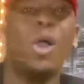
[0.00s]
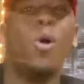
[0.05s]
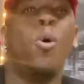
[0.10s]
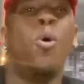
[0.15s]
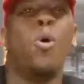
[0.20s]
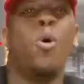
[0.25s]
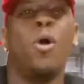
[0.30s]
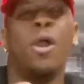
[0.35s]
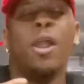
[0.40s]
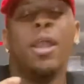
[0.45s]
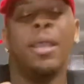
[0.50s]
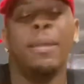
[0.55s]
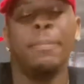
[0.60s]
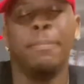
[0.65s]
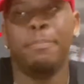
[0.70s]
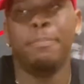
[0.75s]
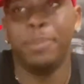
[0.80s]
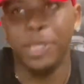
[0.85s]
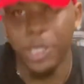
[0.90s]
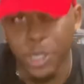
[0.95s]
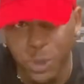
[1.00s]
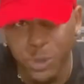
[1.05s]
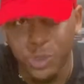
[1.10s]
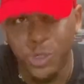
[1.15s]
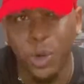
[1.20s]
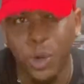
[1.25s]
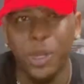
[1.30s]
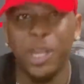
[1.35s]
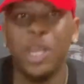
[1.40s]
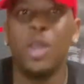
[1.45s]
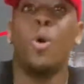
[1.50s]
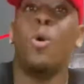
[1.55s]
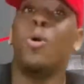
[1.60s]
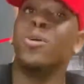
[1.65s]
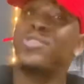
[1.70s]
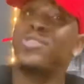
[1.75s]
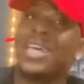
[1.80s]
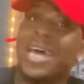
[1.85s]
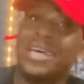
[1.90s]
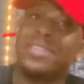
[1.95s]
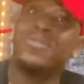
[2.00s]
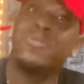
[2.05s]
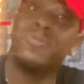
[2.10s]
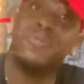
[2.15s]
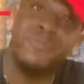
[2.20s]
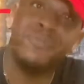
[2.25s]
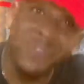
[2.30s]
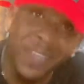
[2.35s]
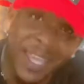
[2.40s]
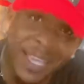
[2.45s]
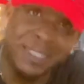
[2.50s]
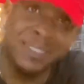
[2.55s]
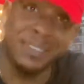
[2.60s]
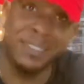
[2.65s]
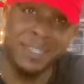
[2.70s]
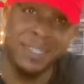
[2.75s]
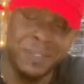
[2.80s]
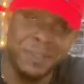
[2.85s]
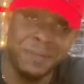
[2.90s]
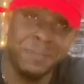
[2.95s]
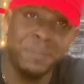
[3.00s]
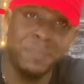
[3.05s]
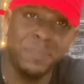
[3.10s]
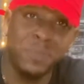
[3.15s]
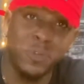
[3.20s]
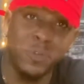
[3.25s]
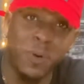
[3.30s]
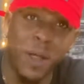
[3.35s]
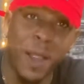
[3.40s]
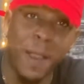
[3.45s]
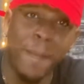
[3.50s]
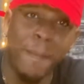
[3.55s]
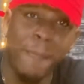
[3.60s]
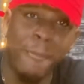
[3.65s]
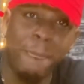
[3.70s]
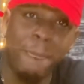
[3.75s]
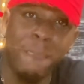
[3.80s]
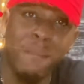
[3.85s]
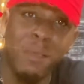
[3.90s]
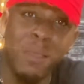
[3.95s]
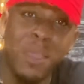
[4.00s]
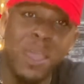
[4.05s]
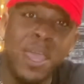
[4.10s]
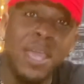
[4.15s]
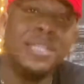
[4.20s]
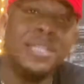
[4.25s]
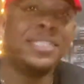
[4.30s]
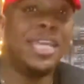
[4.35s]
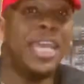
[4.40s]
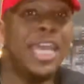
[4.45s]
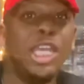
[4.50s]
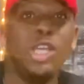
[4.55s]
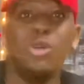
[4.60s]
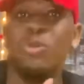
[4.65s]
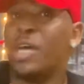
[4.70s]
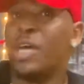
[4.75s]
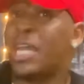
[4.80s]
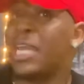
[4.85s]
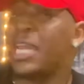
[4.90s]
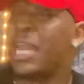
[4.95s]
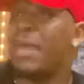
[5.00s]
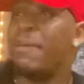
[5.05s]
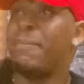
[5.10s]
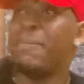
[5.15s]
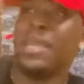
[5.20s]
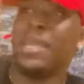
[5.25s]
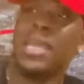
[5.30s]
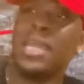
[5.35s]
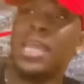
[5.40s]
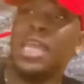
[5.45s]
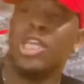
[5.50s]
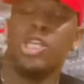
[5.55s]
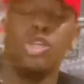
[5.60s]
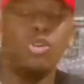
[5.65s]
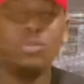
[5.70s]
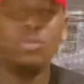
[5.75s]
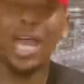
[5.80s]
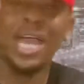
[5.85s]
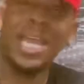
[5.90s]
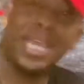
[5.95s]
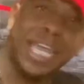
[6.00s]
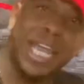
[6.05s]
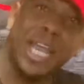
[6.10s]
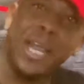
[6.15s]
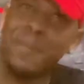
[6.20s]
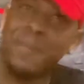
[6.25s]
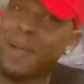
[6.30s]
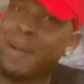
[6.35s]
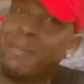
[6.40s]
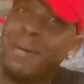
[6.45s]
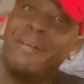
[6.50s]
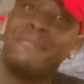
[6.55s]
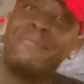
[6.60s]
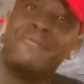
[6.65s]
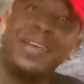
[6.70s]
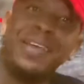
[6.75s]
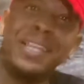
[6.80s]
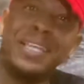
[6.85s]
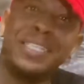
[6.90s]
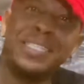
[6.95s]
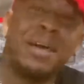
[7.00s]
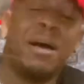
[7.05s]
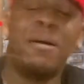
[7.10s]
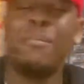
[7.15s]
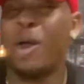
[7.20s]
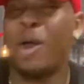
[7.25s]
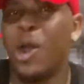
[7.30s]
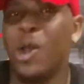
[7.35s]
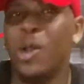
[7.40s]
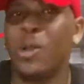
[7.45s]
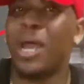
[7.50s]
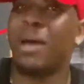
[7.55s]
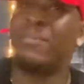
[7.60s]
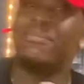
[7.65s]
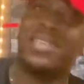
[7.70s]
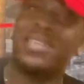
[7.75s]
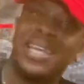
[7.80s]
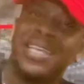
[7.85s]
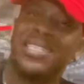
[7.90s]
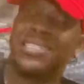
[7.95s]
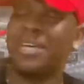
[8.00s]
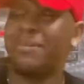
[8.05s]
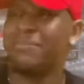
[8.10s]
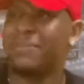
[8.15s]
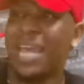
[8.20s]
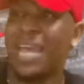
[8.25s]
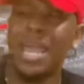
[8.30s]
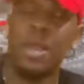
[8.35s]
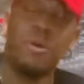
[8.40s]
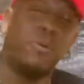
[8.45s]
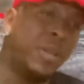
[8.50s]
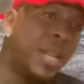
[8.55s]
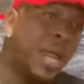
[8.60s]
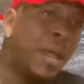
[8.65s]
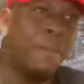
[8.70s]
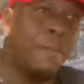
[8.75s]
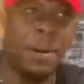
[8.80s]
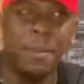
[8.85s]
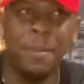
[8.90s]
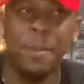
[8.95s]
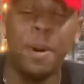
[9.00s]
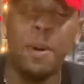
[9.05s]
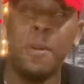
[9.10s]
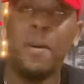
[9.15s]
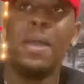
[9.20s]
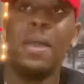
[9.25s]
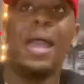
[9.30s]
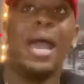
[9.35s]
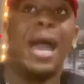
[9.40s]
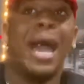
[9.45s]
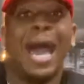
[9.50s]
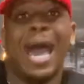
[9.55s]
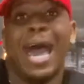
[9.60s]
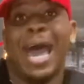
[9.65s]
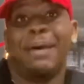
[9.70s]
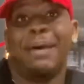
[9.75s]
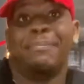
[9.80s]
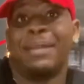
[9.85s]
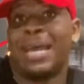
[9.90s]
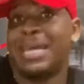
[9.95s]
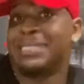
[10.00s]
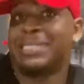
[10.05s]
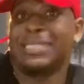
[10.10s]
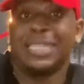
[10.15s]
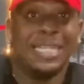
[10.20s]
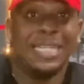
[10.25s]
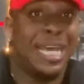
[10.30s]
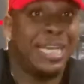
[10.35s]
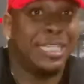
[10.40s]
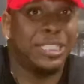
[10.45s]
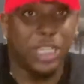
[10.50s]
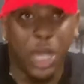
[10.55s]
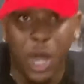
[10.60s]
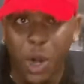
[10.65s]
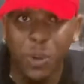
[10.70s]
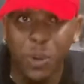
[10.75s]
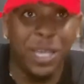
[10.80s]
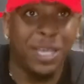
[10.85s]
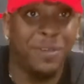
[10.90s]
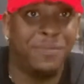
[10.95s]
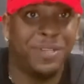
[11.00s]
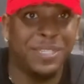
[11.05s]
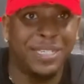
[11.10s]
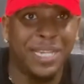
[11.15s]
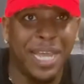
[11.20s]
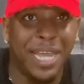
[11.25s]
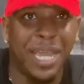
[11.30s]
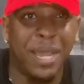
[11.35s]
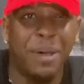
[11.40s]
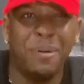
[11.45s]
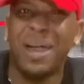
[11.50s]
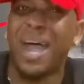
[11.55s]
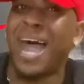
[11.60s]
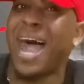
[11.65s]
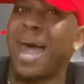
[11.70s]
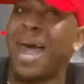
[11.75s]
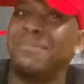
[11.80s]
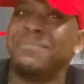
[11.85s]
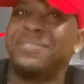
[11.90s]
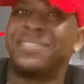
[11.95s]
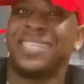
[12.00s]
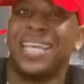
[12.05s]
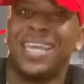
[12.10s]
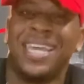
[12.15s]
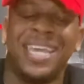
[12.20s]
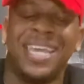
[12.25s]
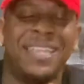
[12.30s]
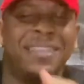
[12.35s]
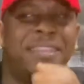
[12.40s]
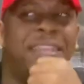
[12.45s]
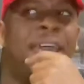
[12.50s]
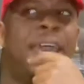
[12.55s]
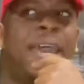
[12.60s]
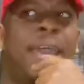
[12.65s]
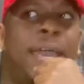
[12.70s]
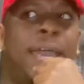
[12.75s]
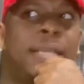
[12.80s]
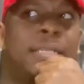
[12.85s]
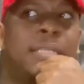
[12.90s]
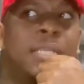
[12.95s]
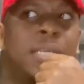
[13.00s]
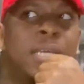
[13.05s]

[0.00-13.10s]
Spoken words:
or build on it or try to fix it, right? Then you looking at me, you not caring about my feelings. I'm hurt, I'm this, I'm that, whatever, but boom. I'm not saying I don't give a damn. I'm saying that